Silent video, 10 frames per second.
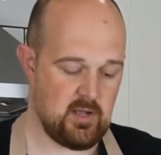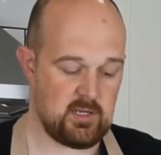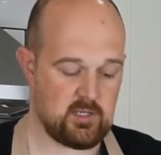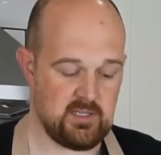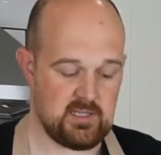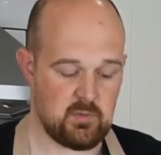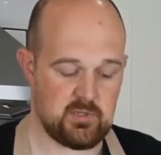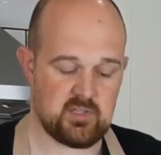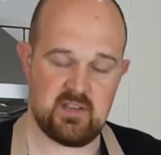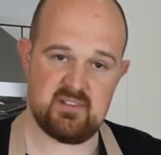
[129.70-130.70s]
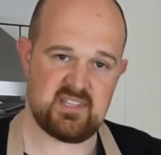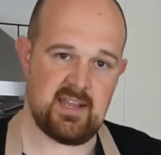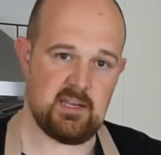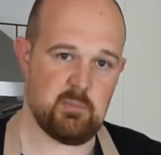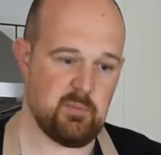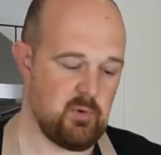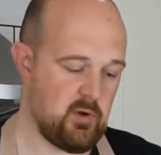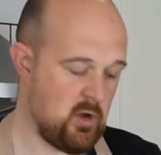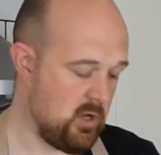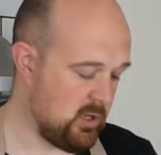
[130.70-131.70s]
actually this one does have a tiny bit, but
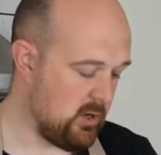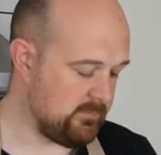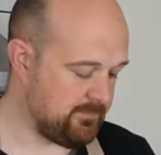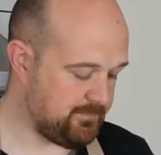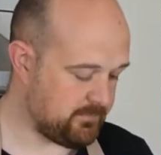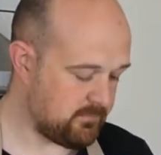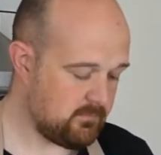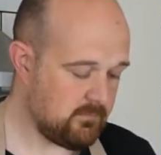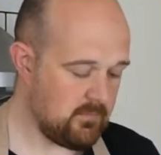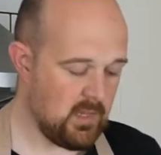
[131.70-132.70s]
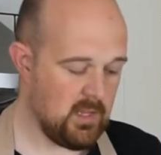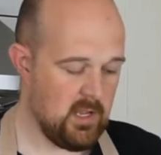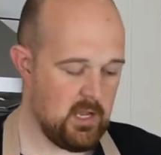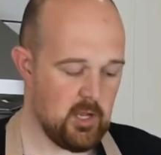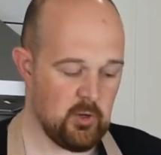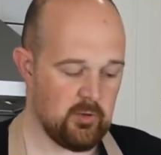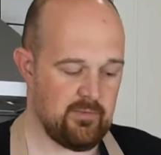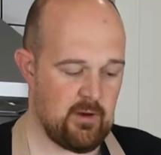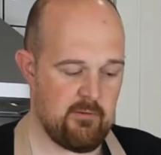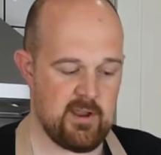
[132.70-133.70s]
not a lot. Another
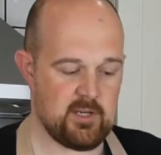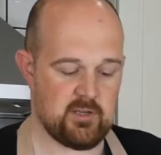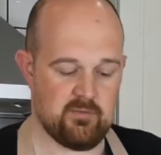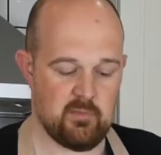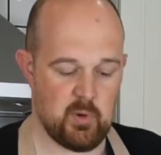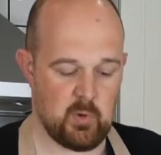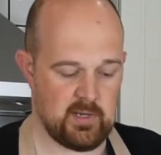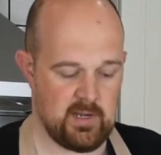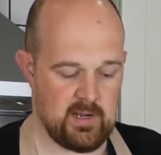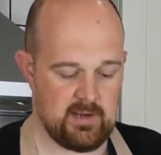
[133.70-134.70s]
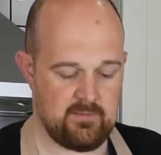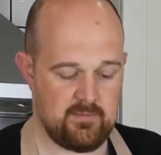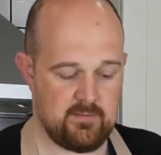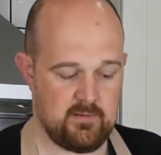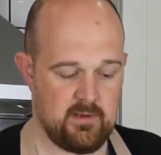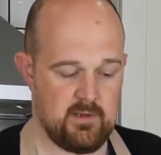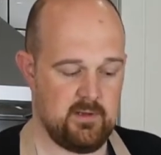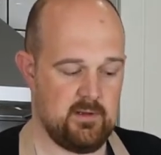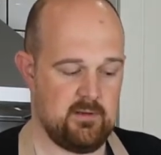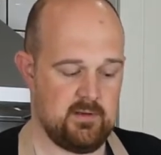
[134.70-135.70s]
variation of a boning knife
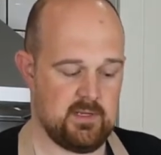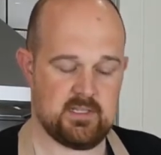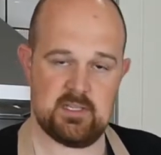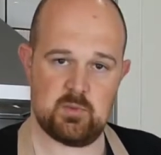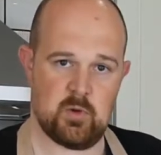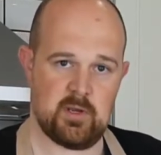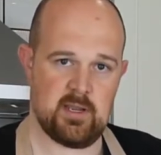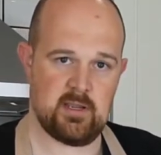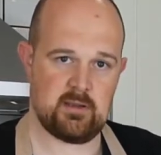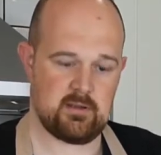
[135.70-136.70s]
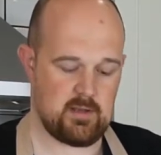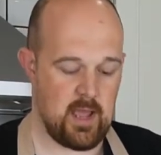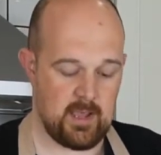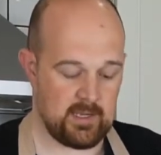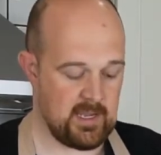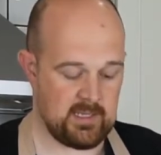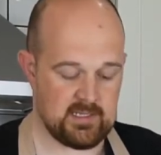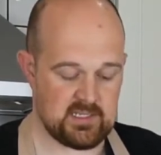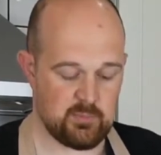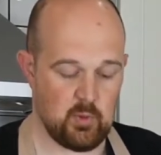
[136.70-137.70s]
is this one here. Again,
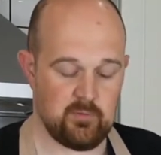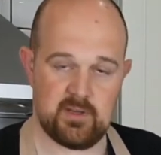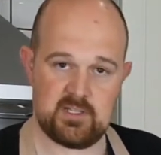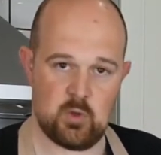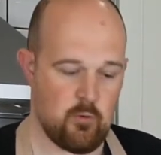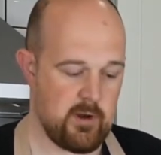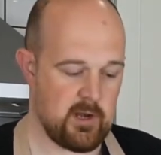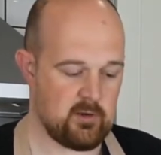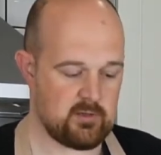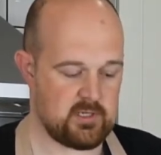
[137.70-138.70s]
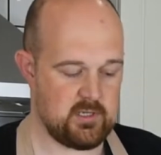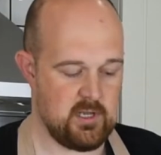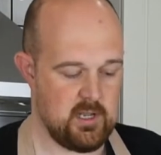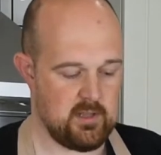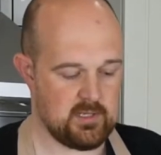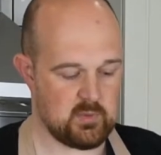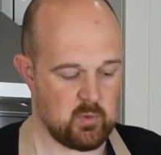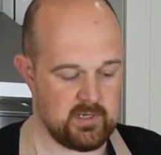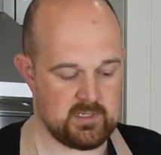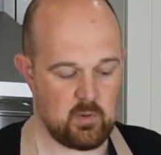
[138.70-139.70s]
these are both Victorinox. This one
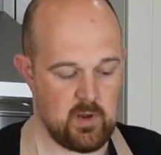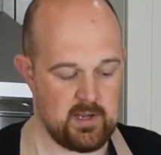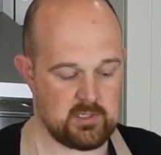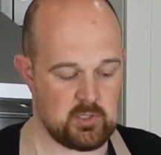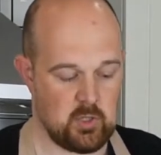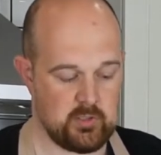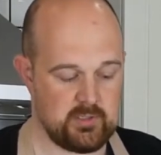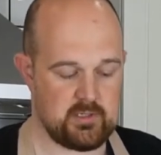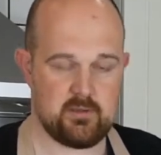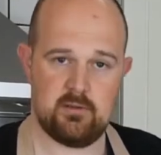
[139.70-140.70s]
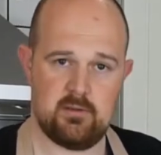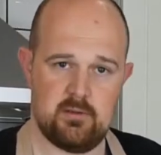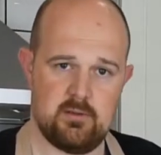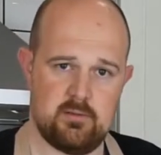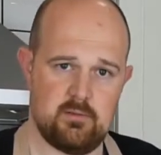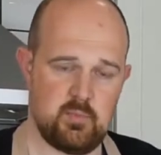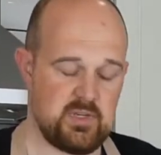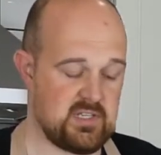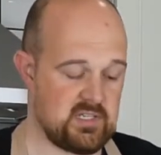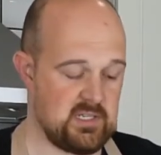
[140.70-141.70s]
is quite a solid
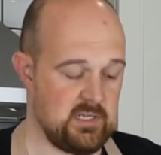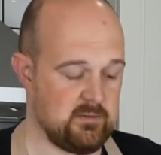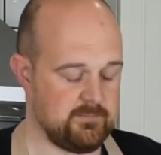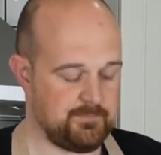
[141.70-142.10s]
piece of steel.